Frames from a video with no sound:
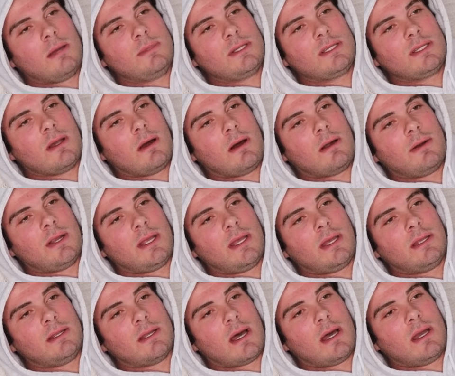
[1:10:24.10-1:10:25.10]
sorry
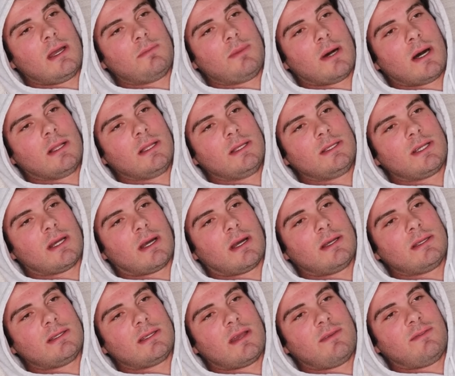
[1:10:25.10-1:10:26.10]
and I
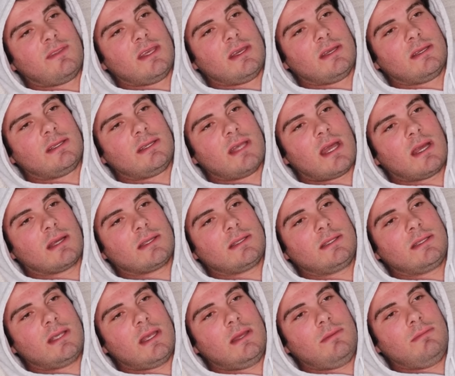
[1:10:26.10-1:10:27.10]
apologize have the exact
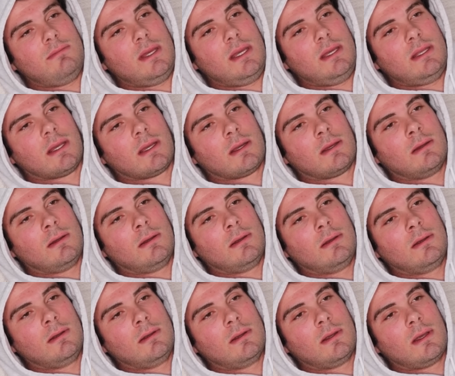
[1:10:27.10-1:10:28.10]
same meaning,
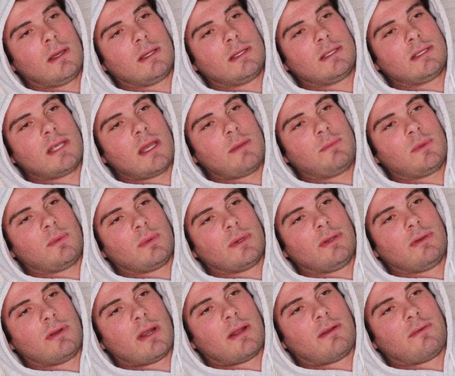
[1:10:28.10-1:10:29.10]
except when you're at a